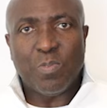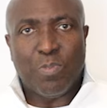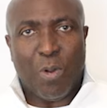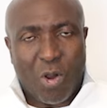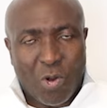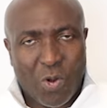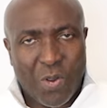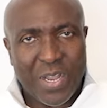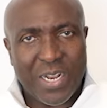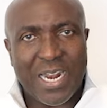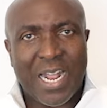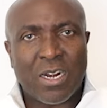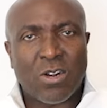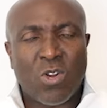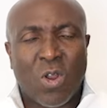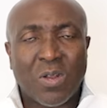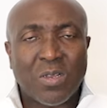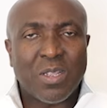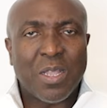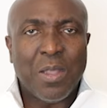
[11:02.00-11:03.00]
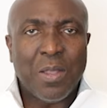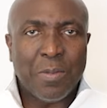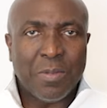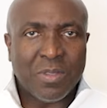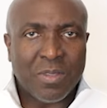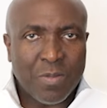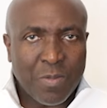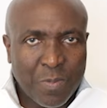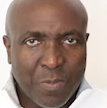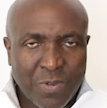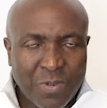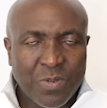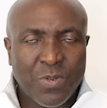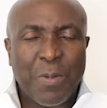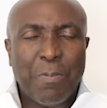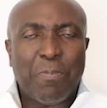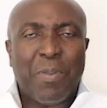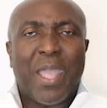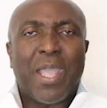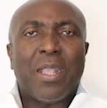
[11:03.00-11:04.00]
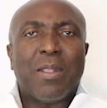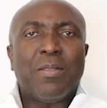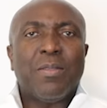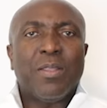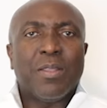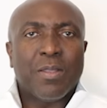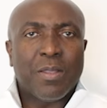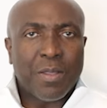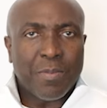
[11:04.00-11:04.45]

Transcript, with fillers: borrowing and not repaying